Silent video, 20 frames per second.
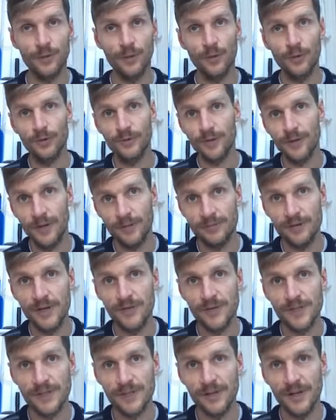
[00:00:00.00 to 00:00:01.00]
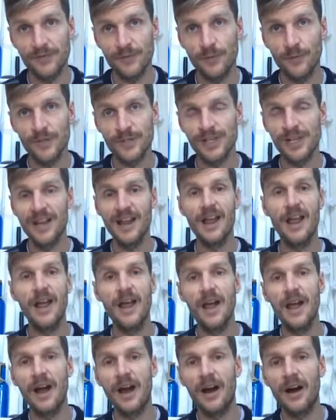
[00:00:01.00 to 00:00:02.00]
or a previous life, was,
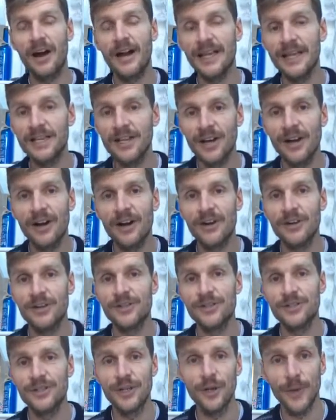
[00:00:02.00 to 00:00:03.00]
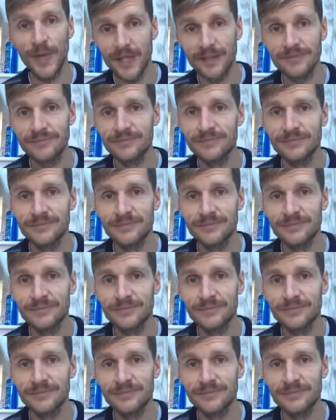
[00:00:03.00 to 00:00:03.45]
I can't do it.